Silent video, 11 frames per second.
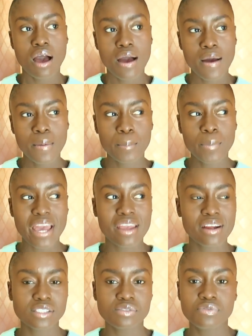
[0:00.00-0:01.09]
my
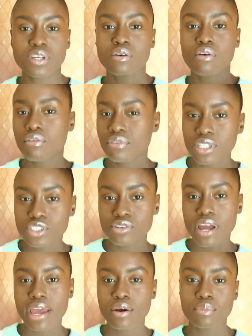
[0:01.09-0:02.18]
hair doesn't feel overly
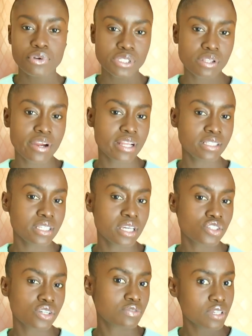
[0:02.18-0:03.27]
dry or brittle or
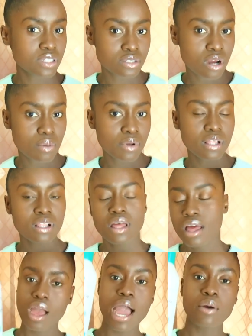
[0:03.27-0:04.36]
anything. It just feels normal.